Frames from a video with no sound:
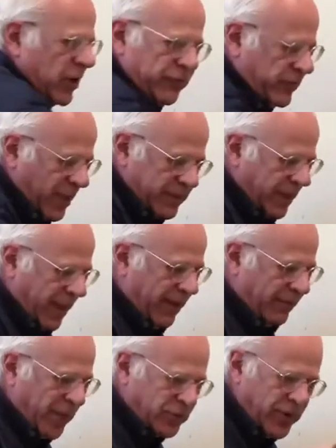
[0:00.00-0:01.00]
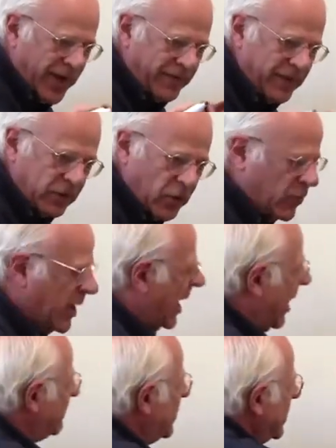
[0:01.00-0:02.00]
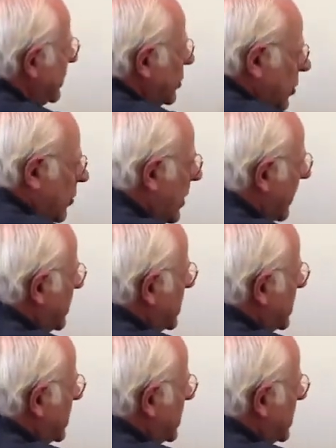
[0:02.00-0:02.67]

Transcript: I'm going to, I'm not doing anything new, I'm just new,